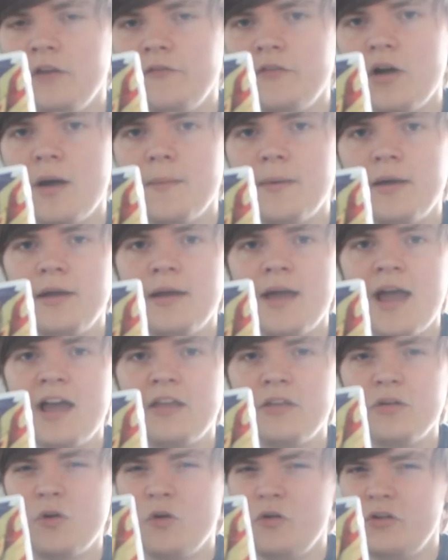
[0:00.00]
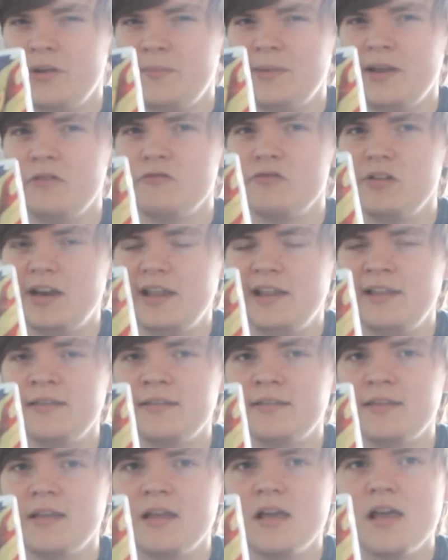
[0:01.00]
of Armor has already been
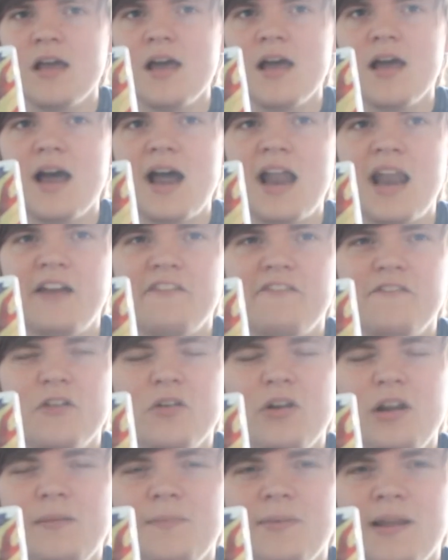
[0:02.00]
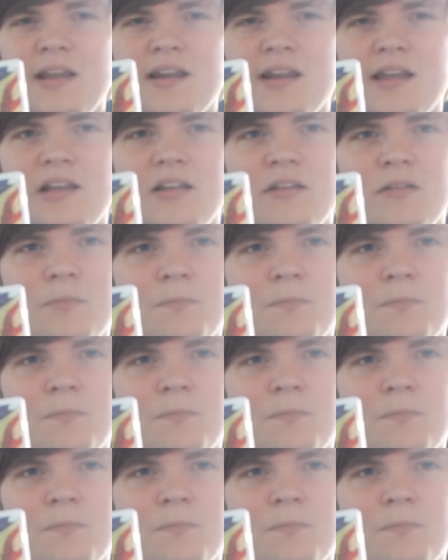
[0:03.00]
released, and I've already played